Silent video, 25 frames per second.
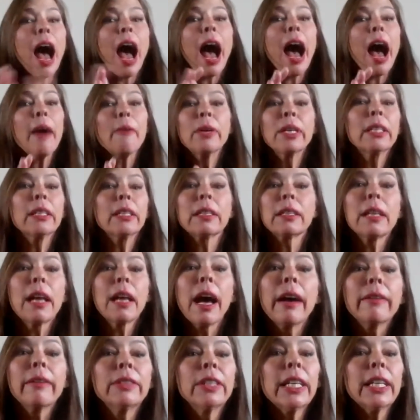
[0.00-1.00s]
I would
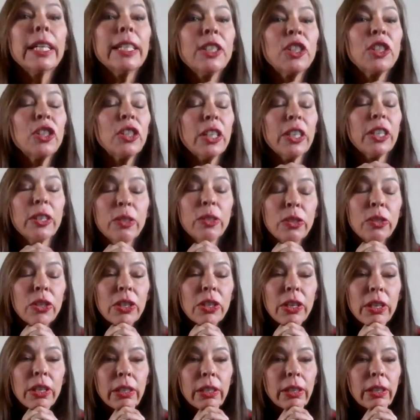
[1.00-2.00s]
love to introduce